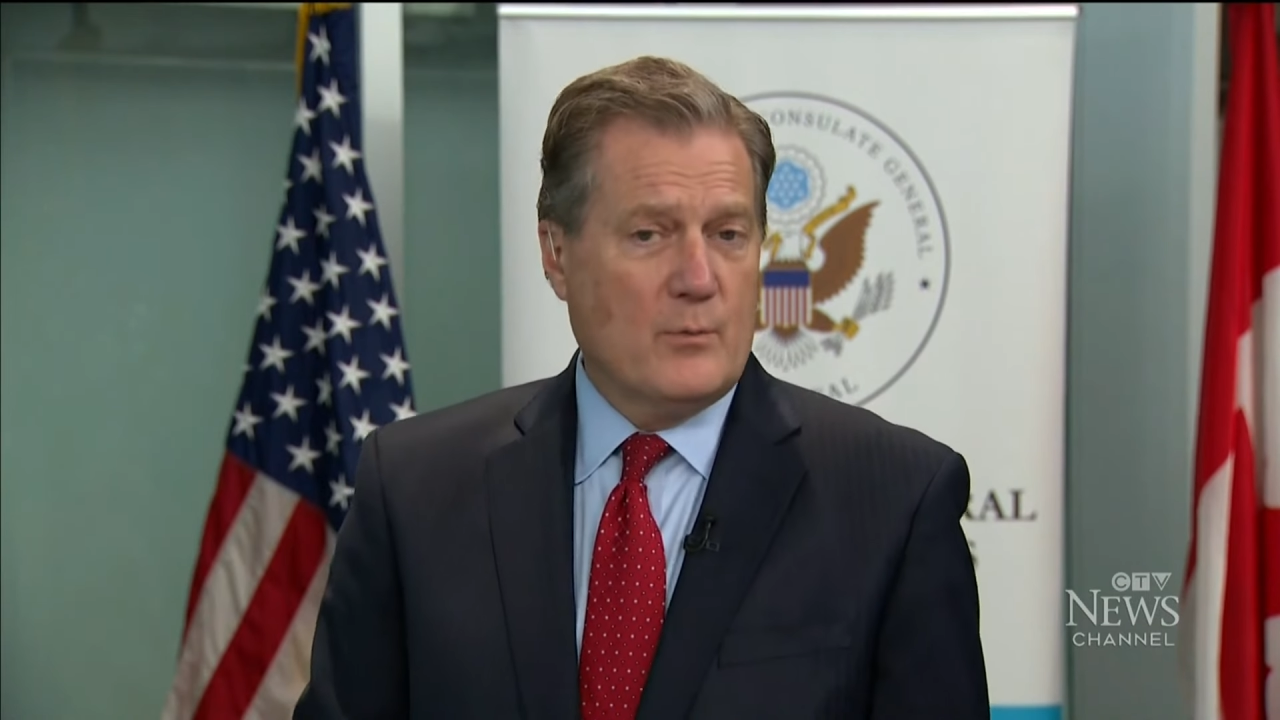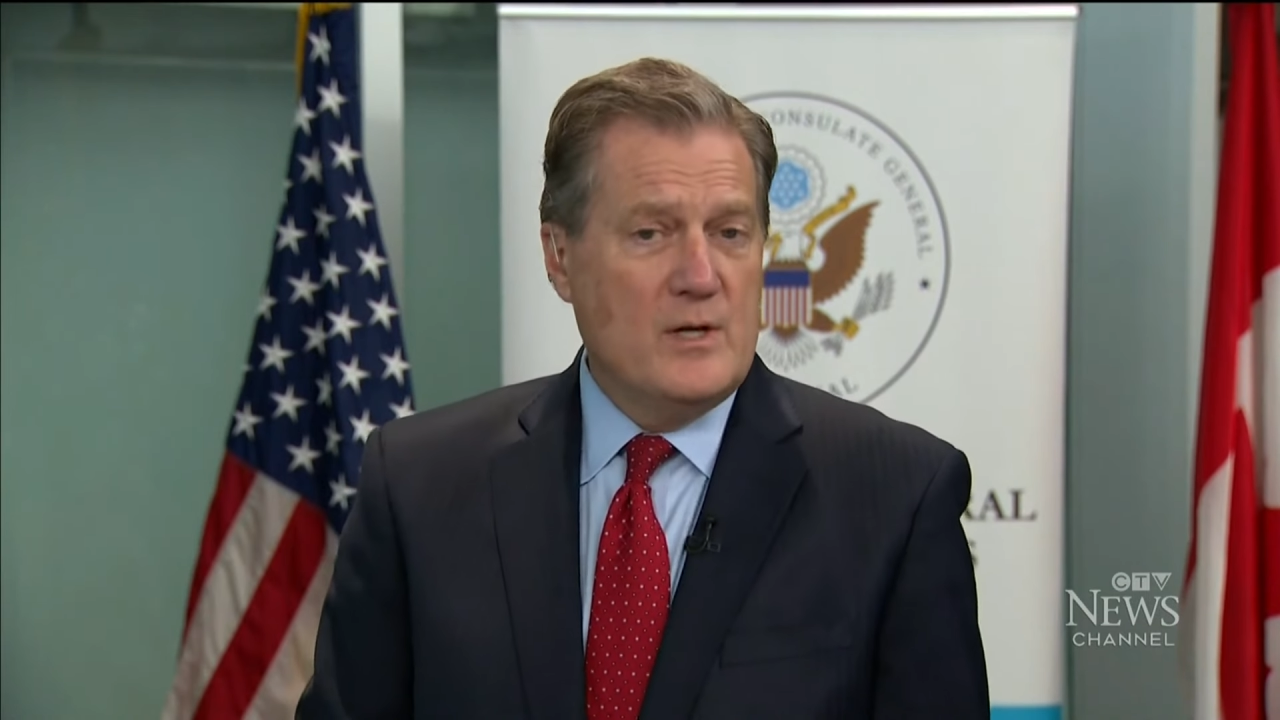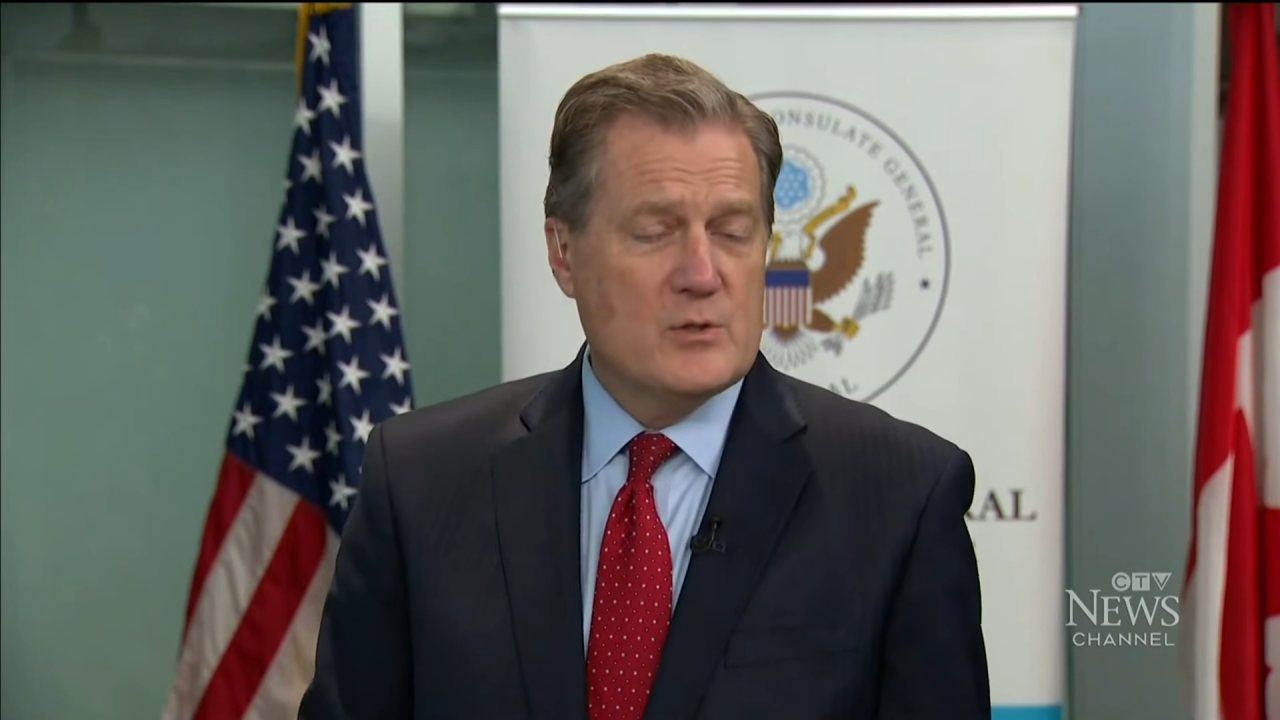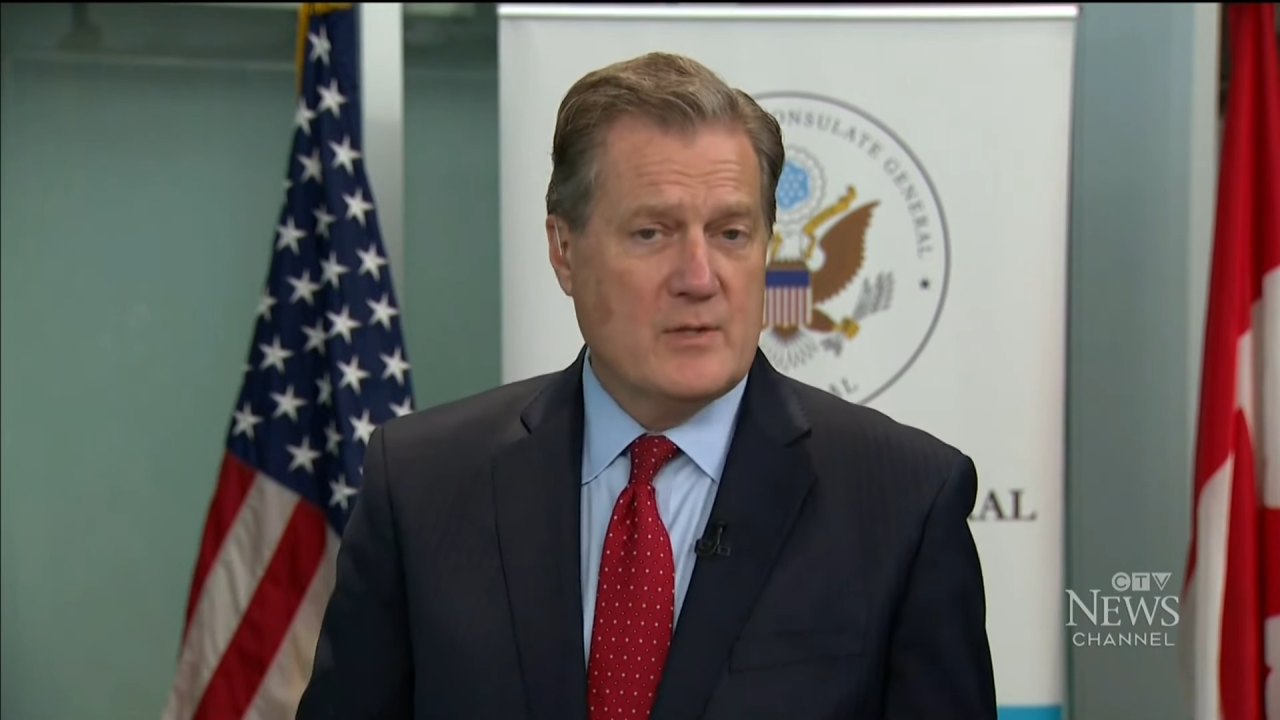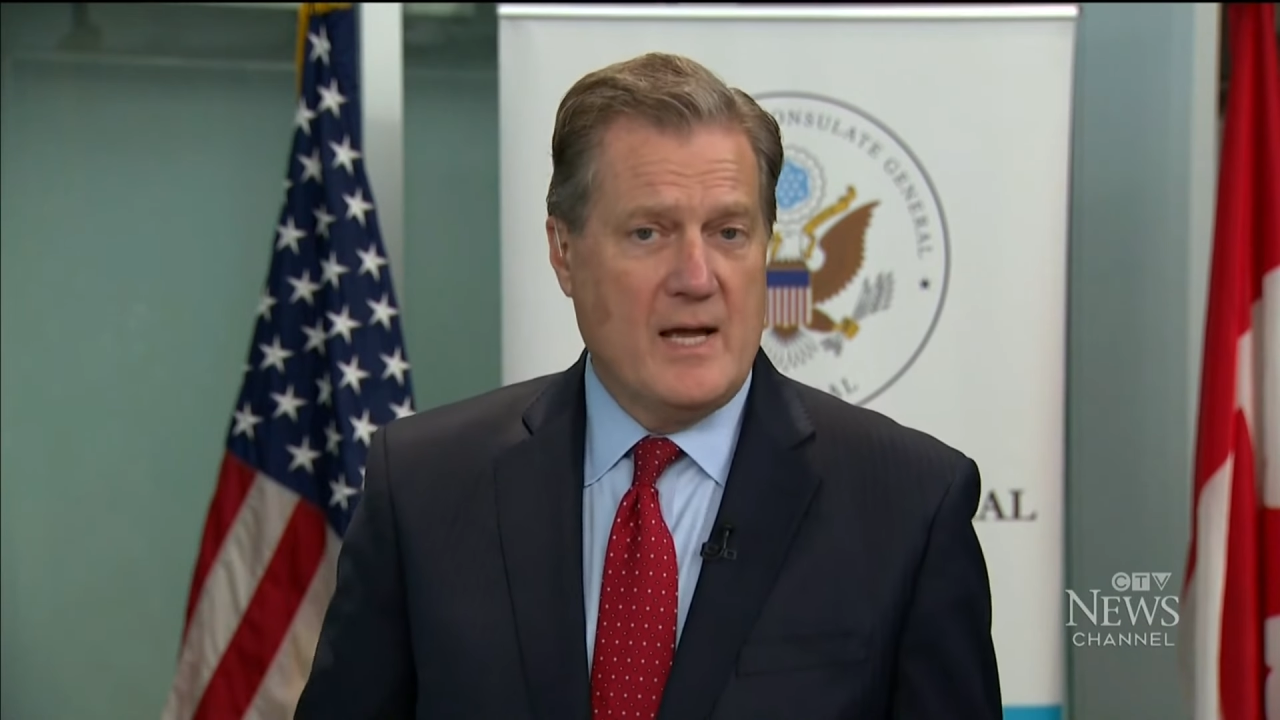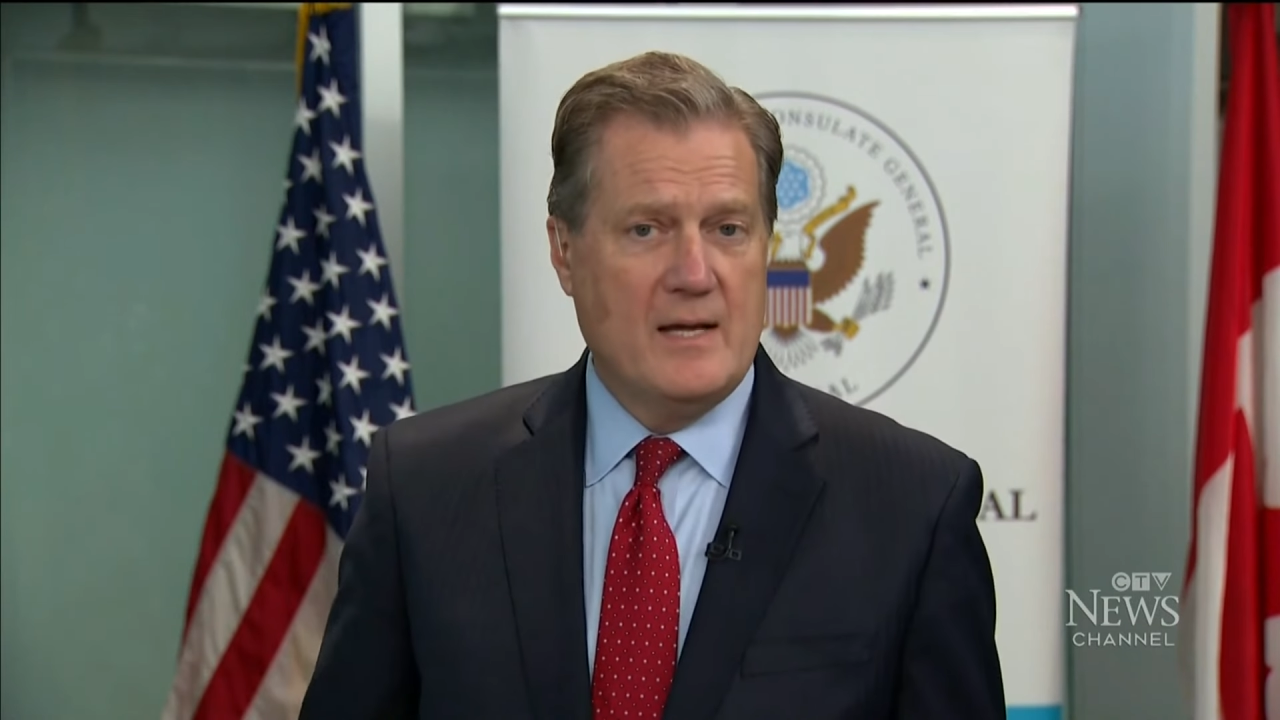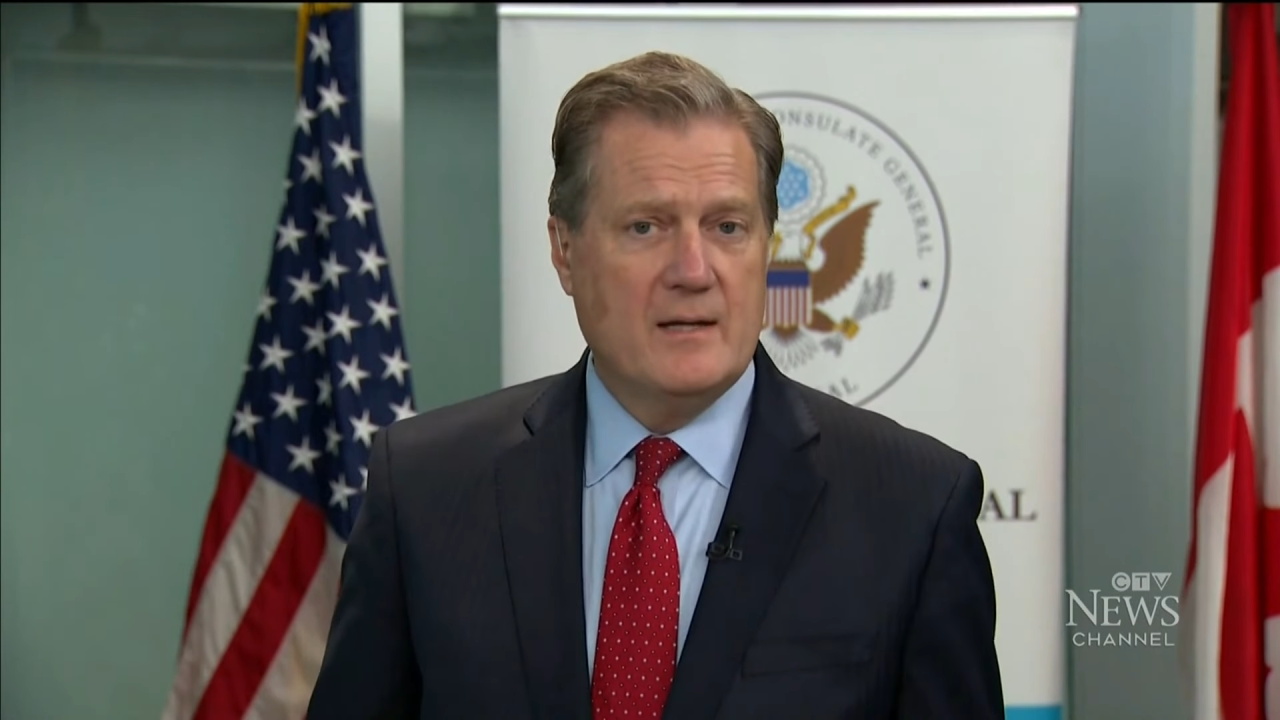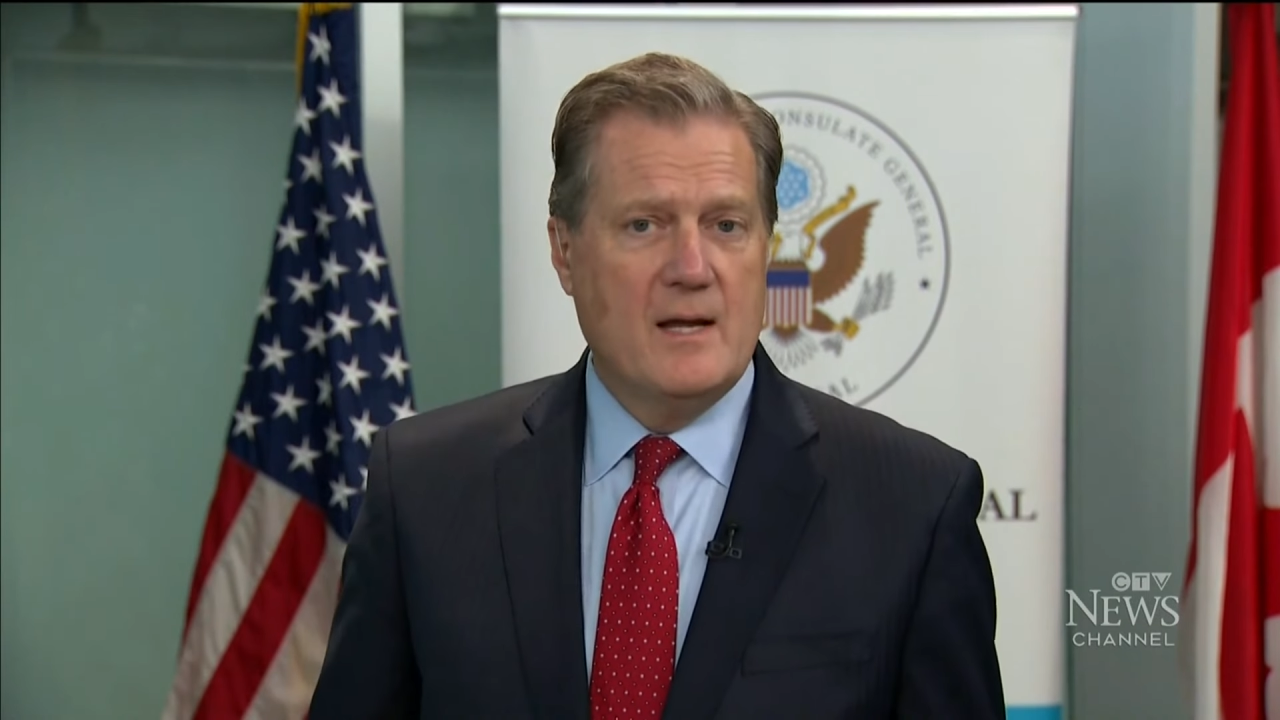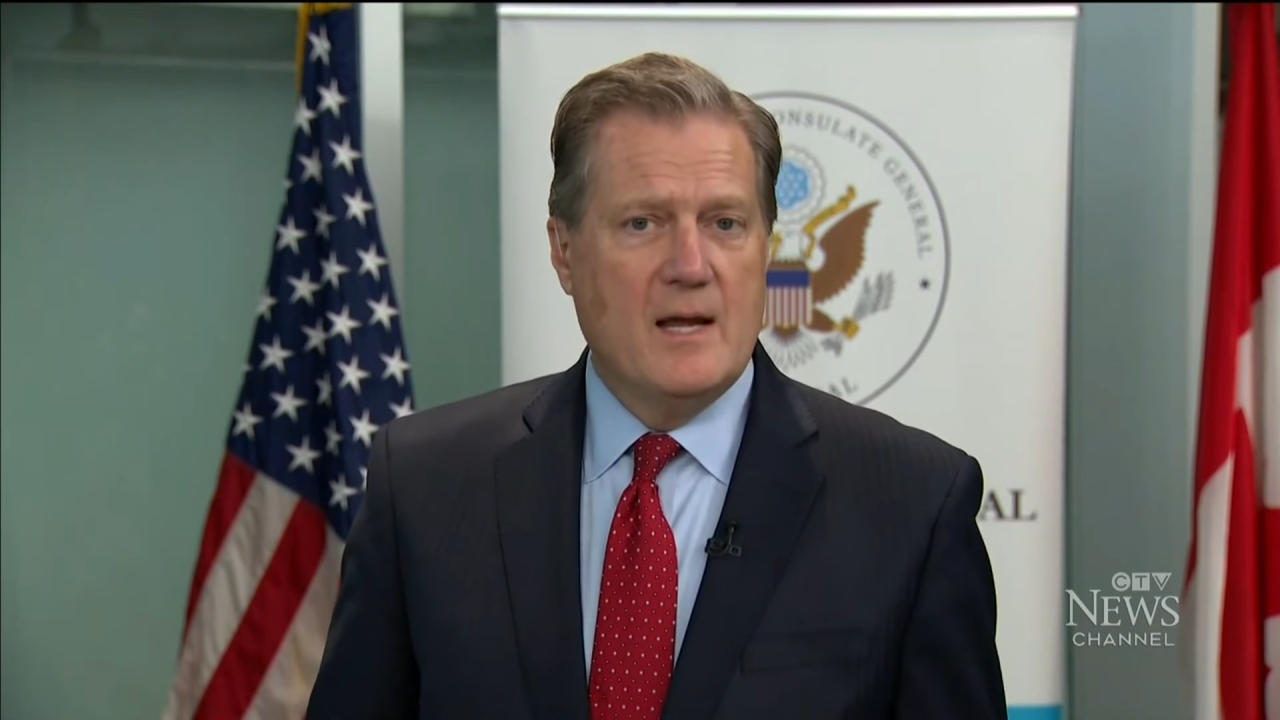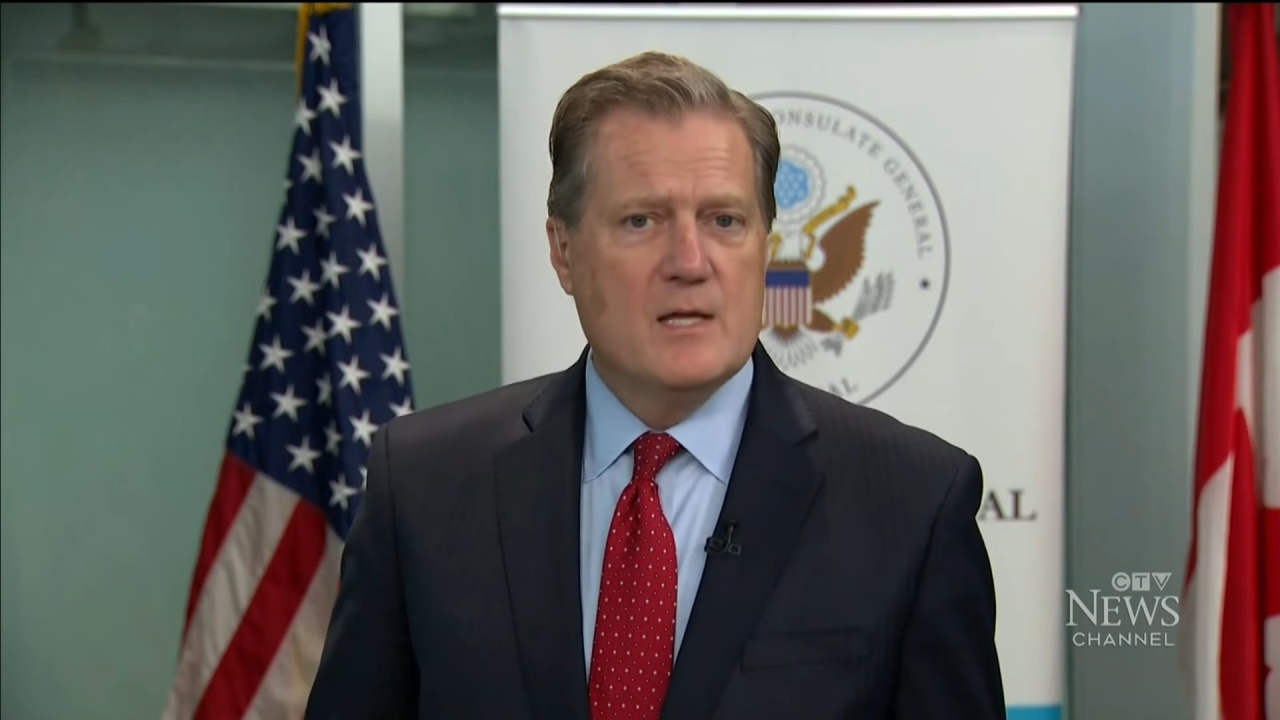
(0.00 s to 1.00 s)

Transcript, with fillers: reached that